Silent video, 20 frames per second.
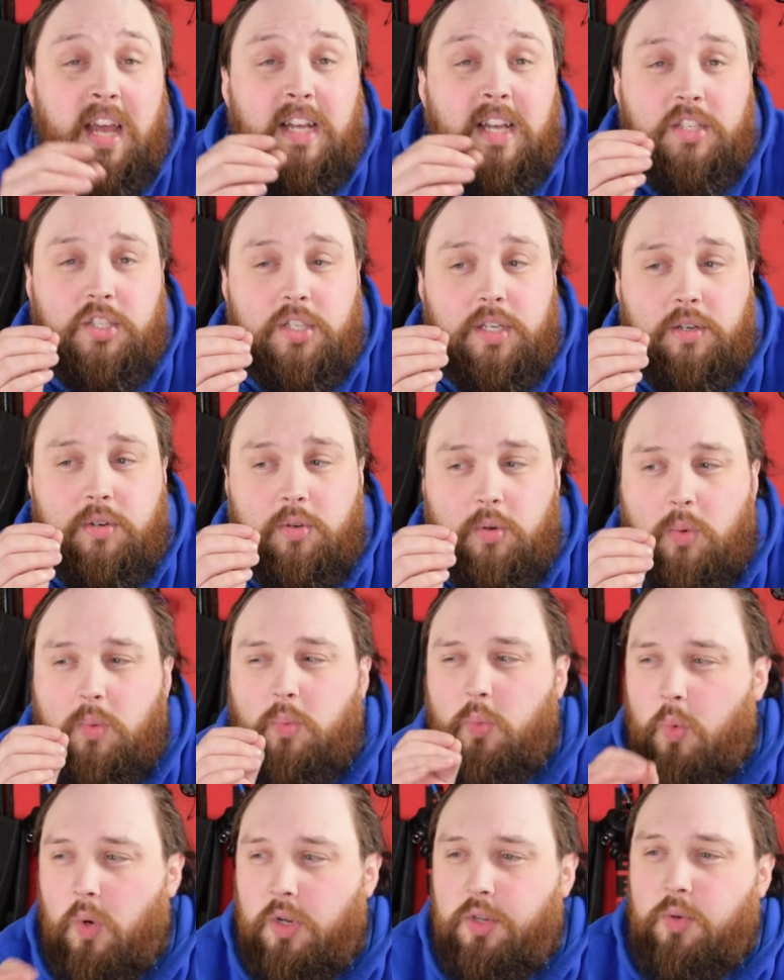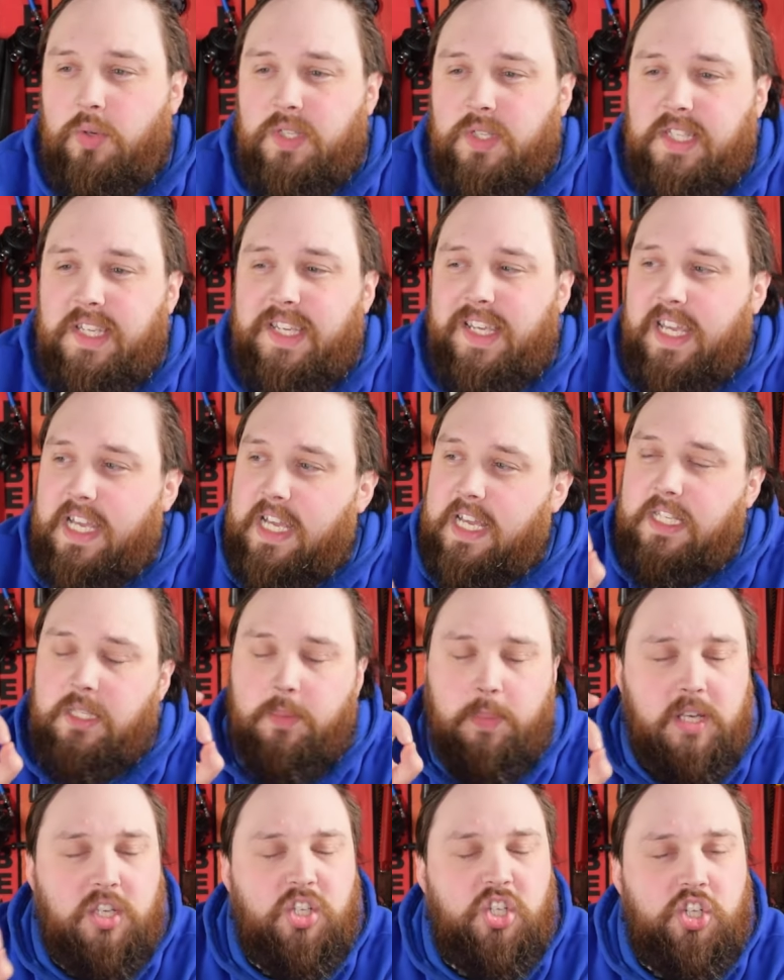So what you're seeing is a
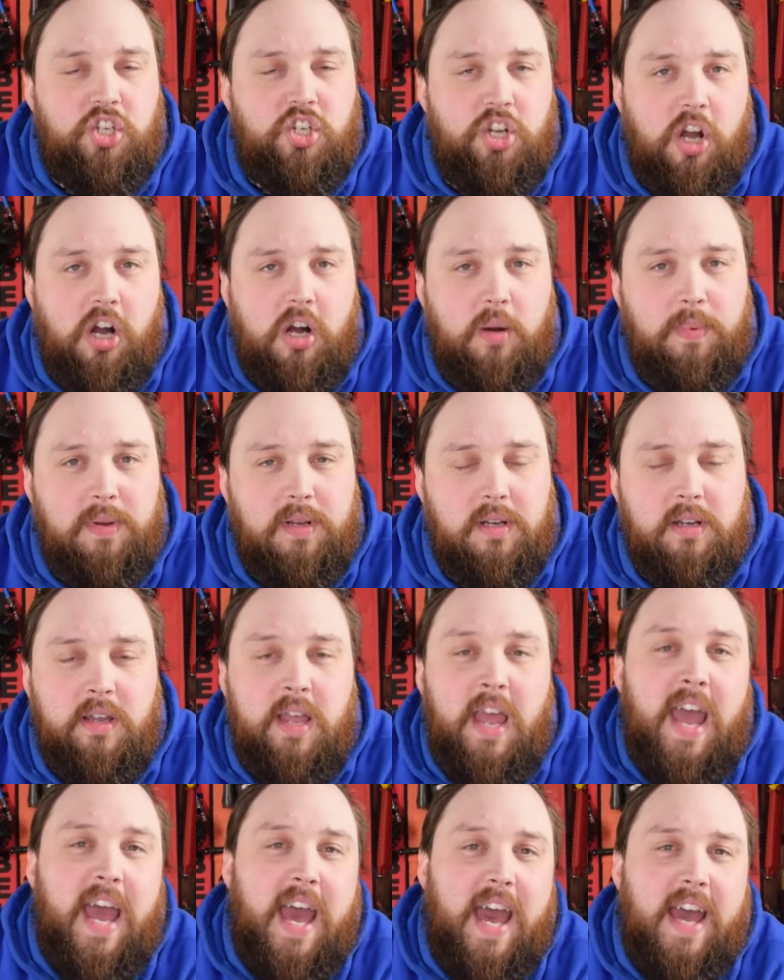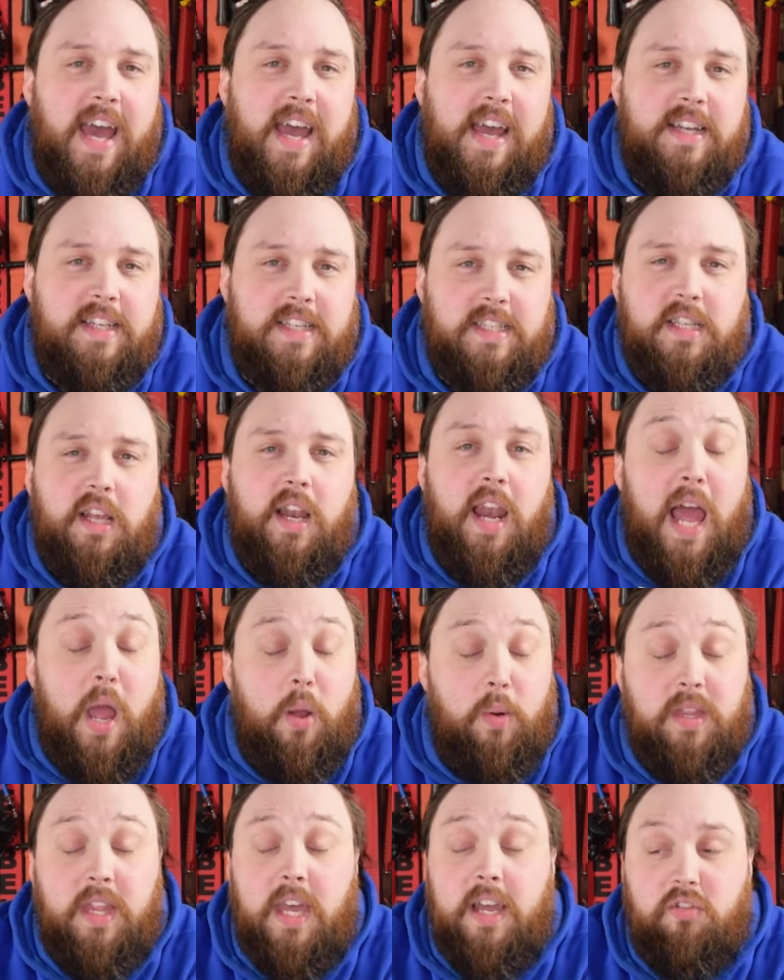bit sharper, and it's
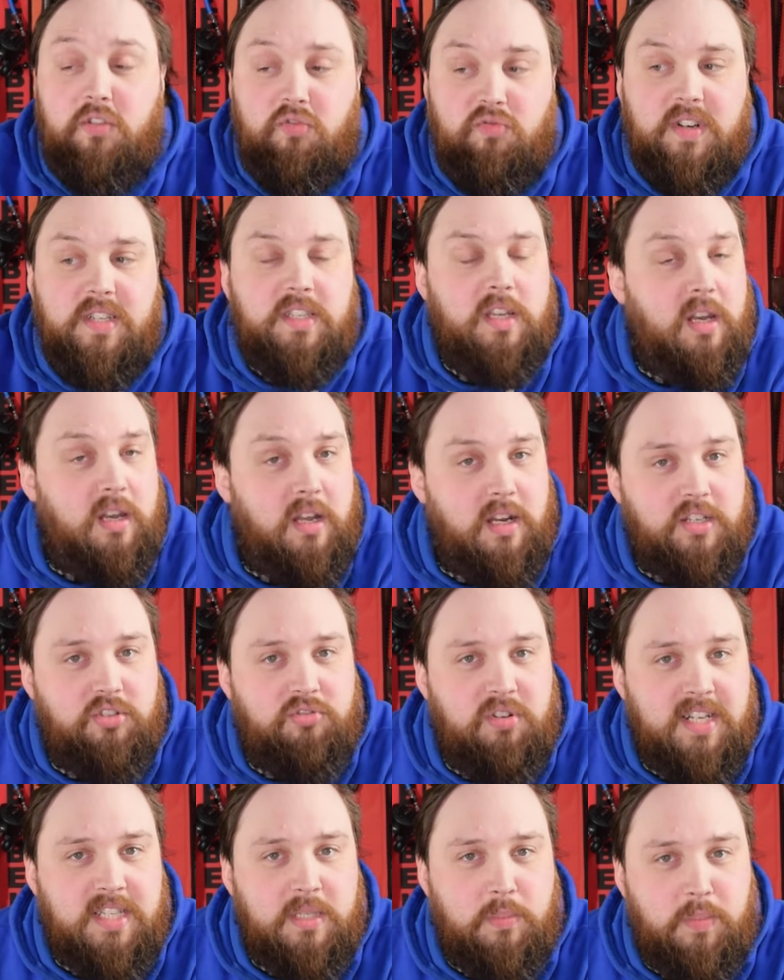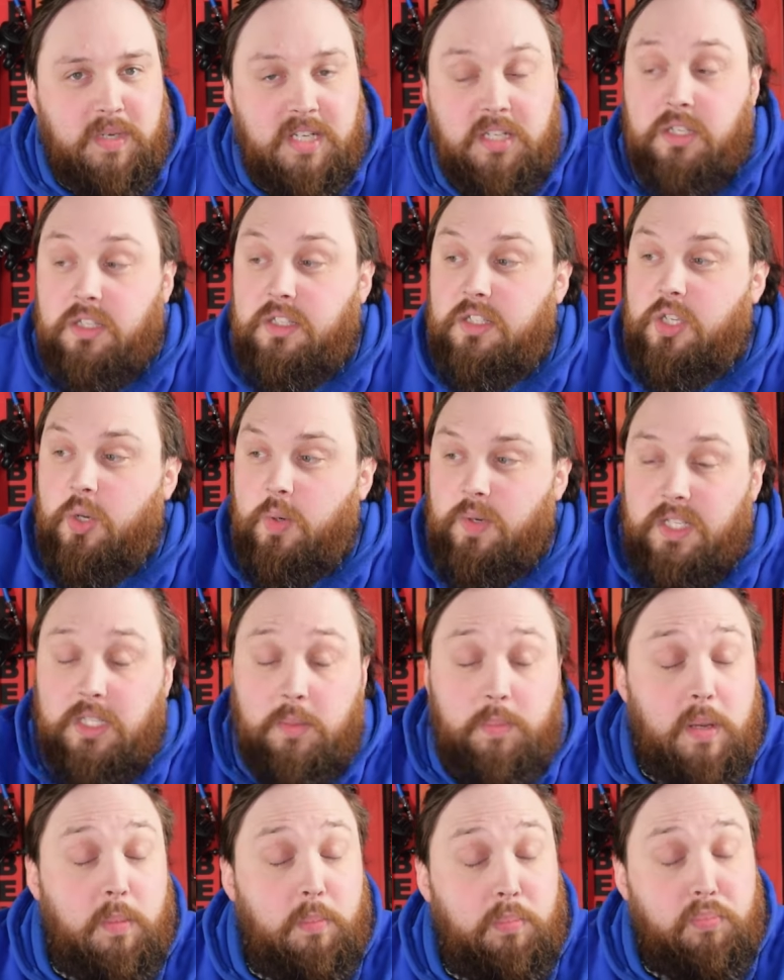allowing that greater light transmission, so it's a
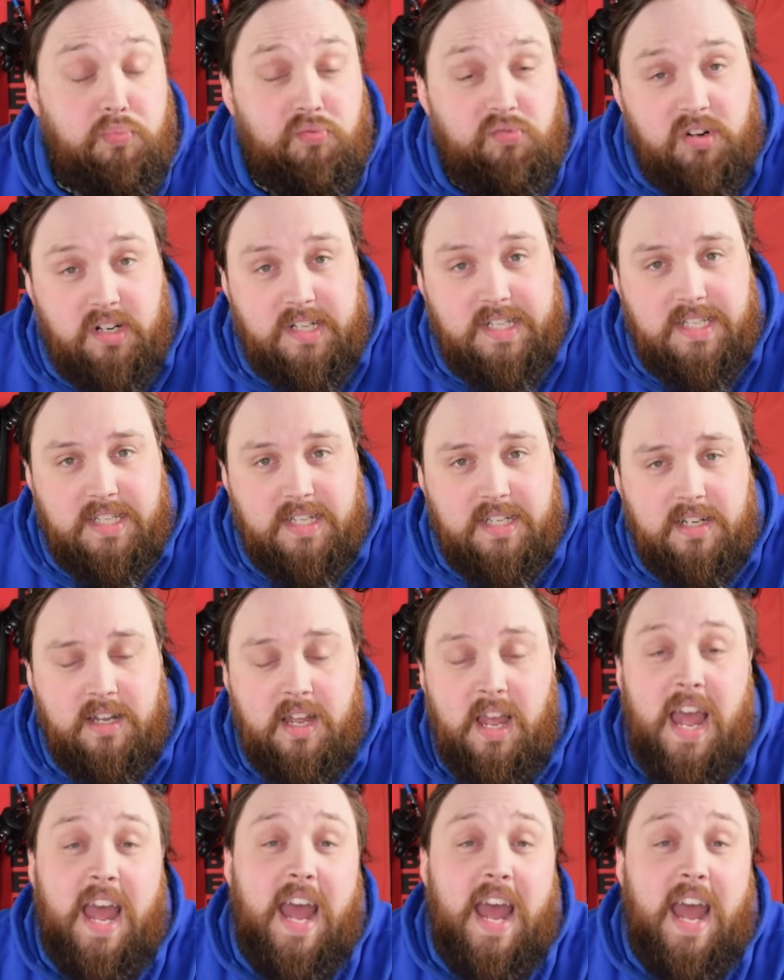bit brighter,